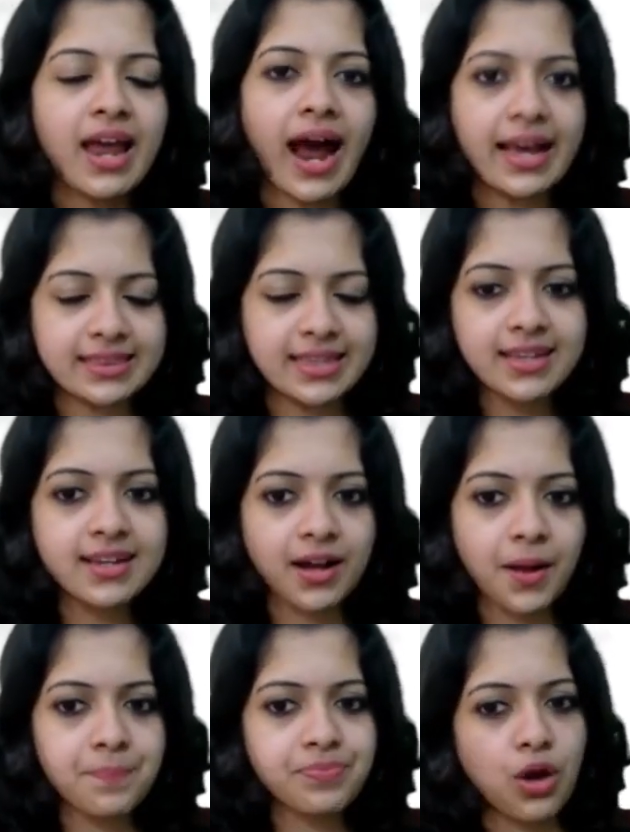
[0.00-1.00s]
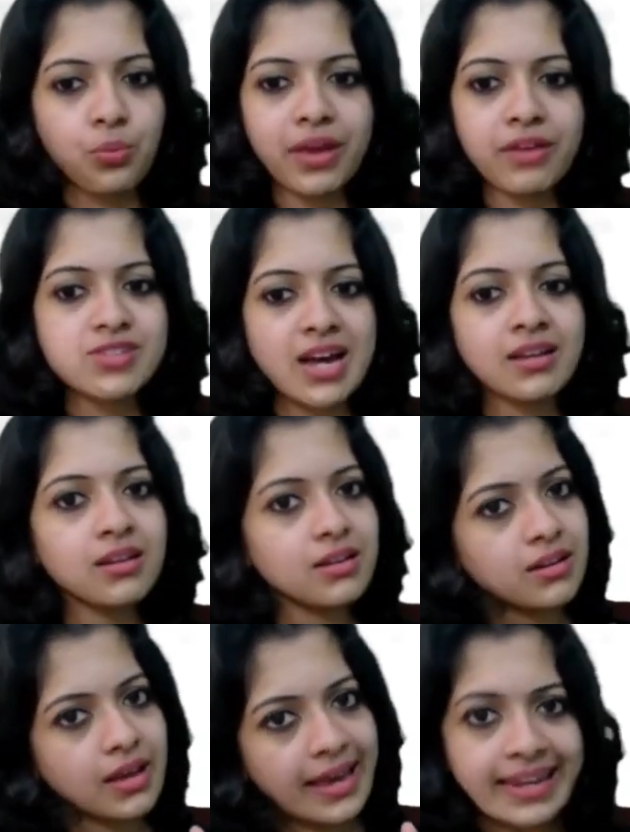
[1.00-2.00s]
I think we've done
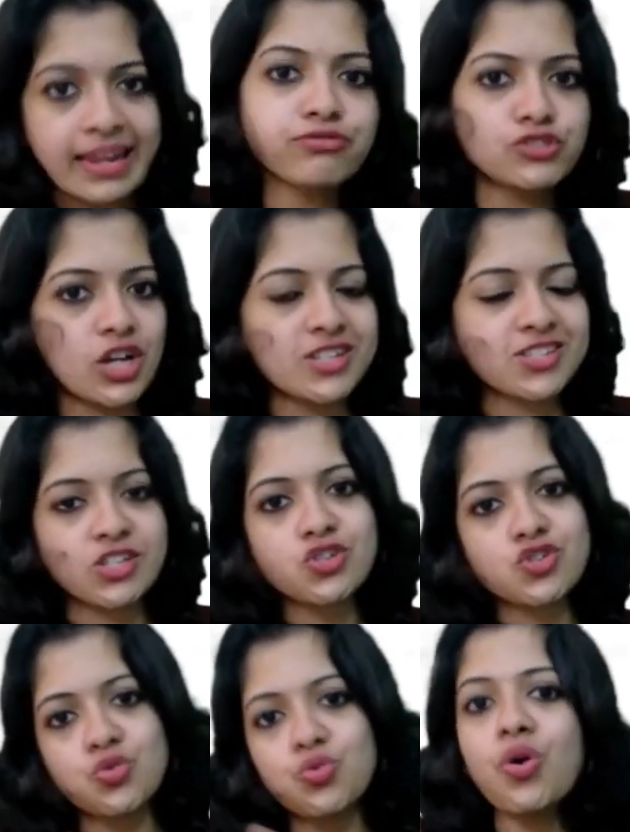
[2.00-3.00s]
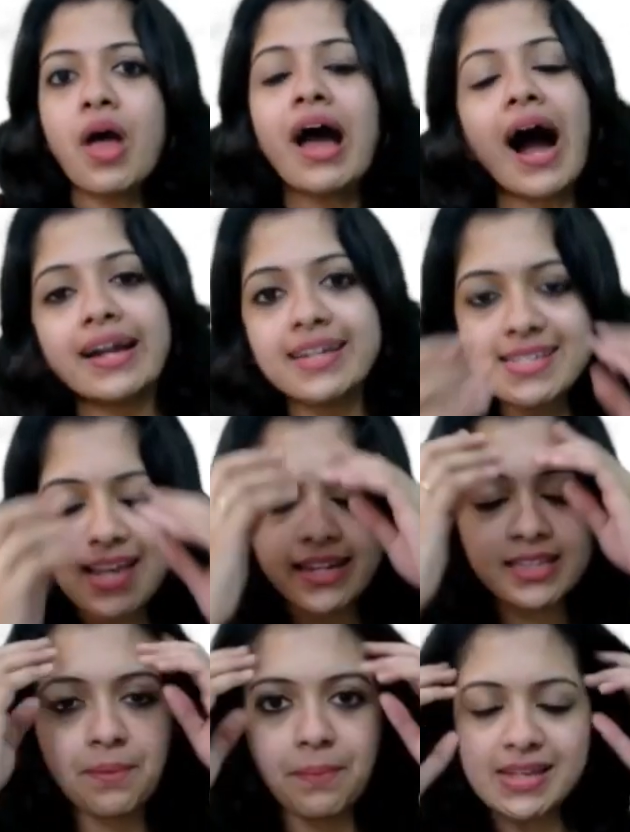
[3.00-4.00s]
enough justice to understanding
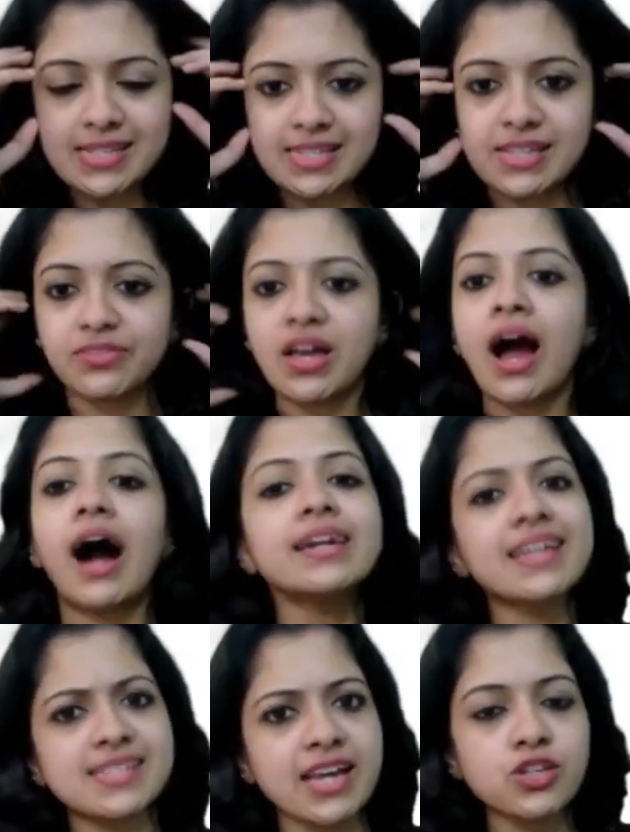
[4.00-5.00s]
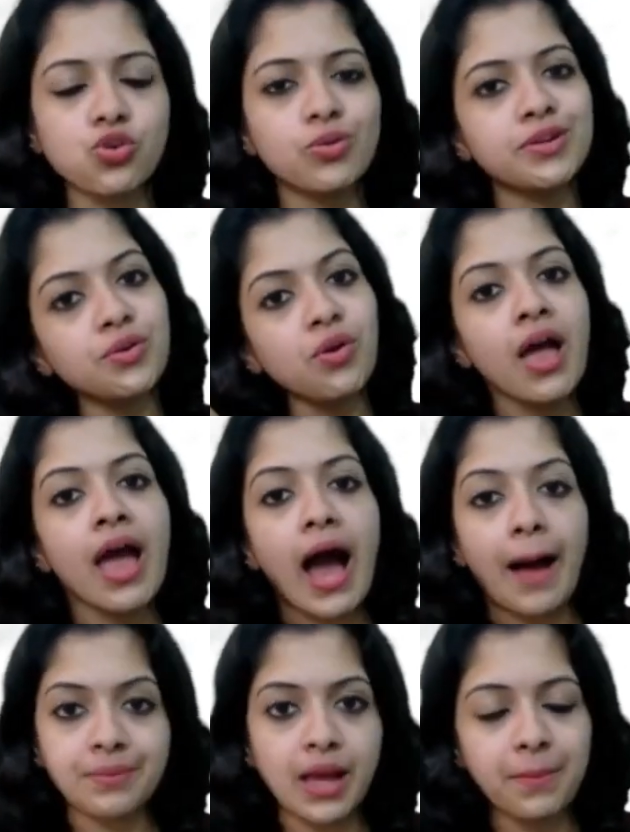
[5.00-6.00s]
the basics of the heart. As I told you,
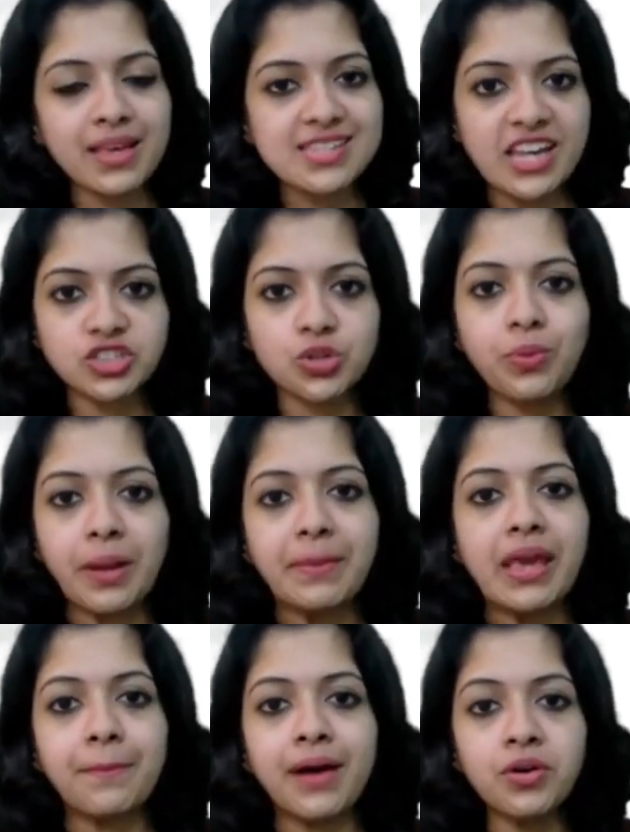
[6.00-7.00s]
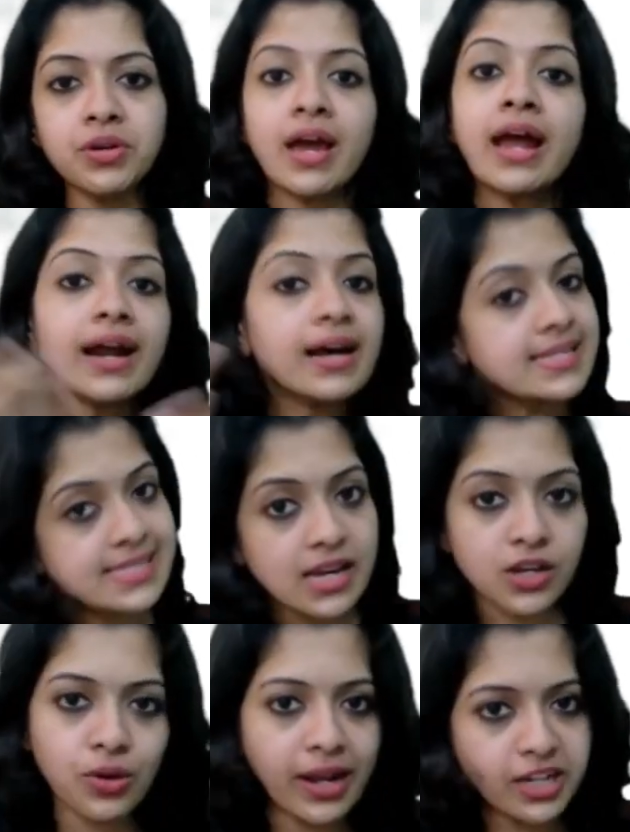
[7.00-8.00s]
upcoming session will be about
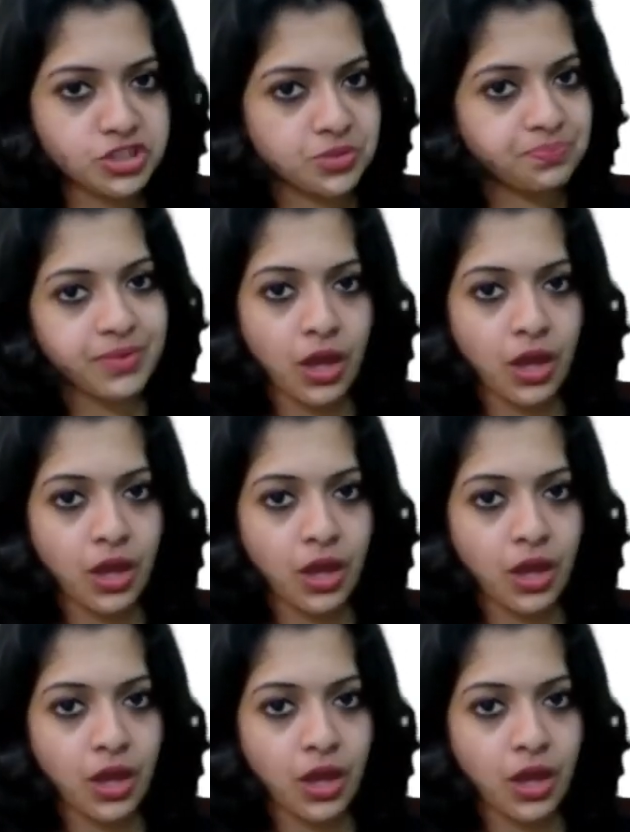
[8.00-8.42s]
circulation.